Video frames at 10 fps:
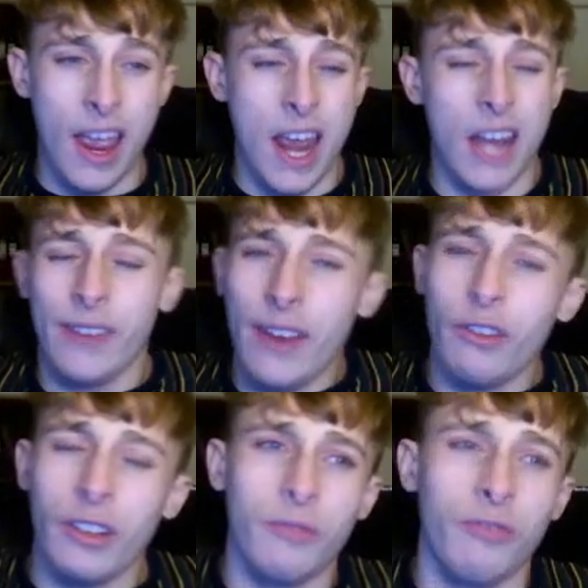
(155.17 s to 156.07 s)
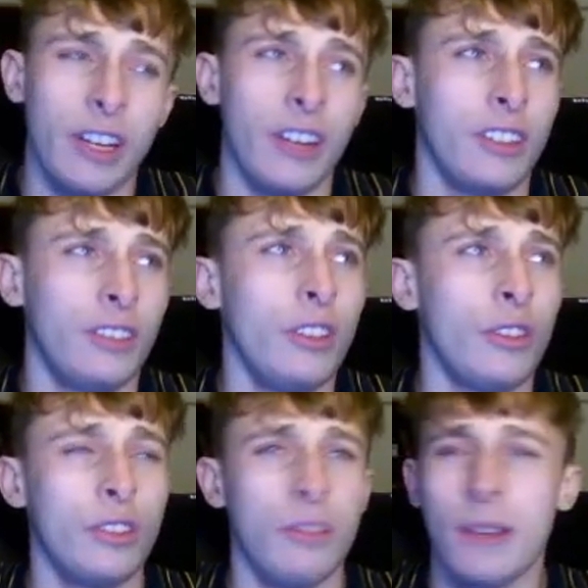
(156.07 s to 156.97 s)
I never really understood,
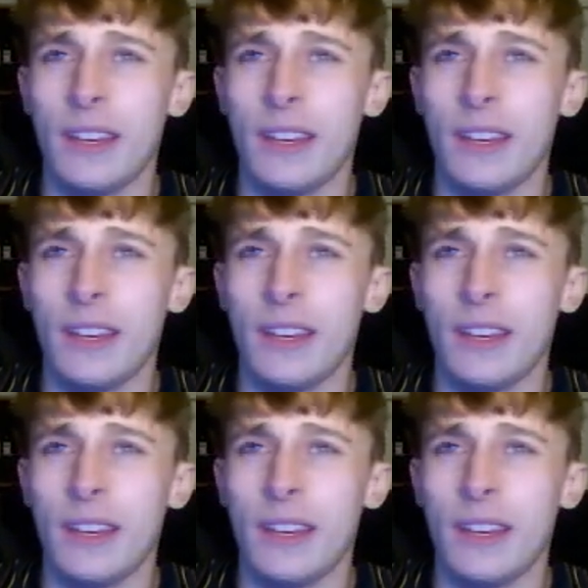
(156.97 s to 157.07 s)
because I mean,